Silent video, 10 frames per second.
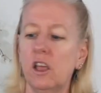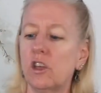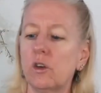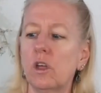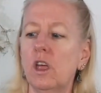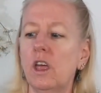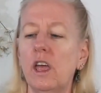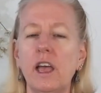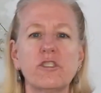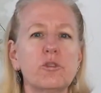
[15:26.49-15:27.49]
You know,
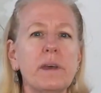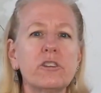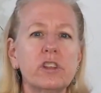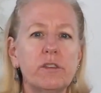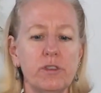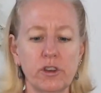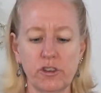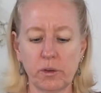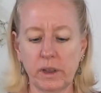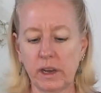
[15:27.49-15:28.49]
especially if you're
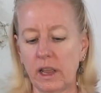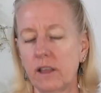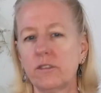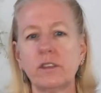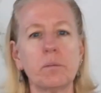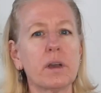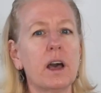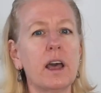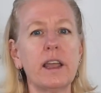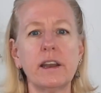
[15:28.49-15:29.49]
doing some
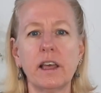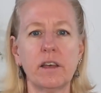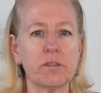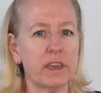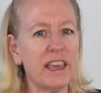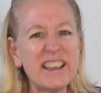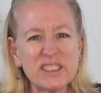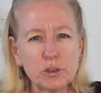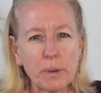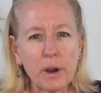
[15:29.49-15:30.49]
kind of
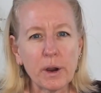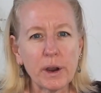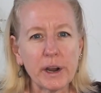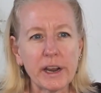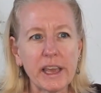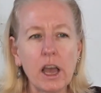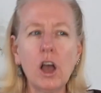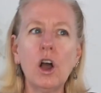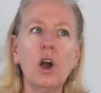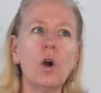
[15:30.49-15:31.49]
kids party
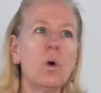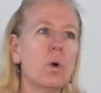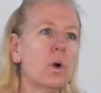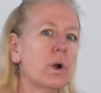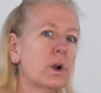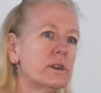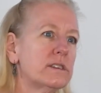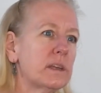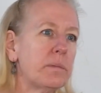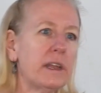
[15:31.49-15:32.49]
or
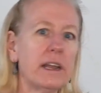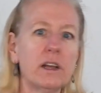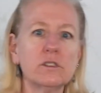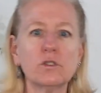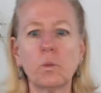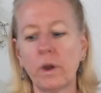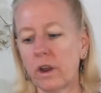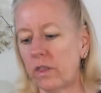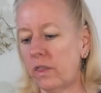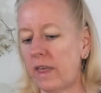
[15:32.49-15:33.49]
something else
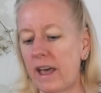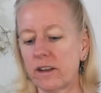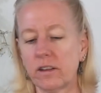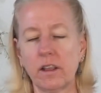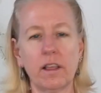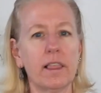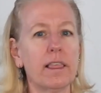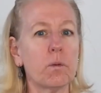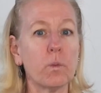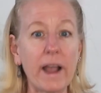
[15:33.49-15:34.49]
where that
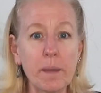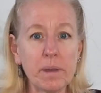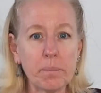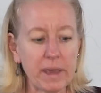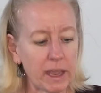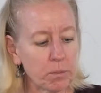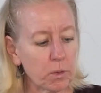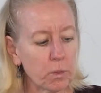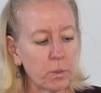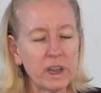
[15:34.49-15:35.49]
wrapping
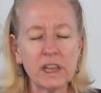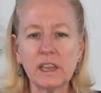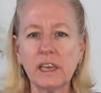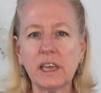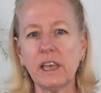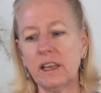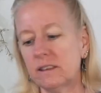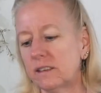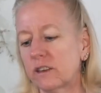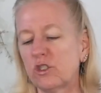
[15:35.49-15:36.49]
paper really
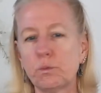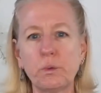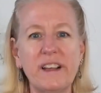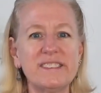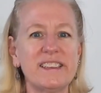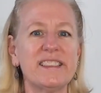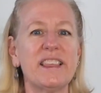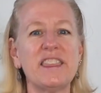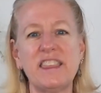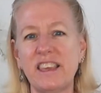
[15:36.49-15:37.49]
is expressing
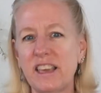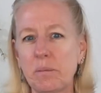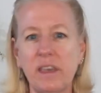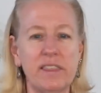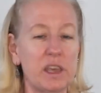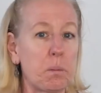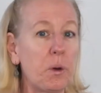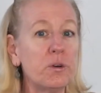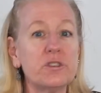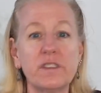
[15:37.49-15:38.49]
the theme and the
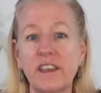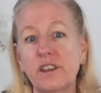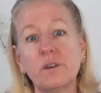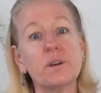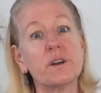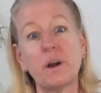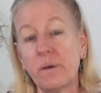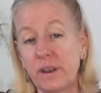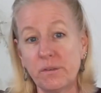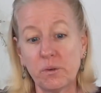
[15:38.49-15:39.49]
emotion that you're
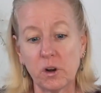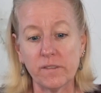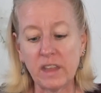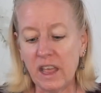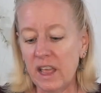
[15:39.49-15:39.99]
going for.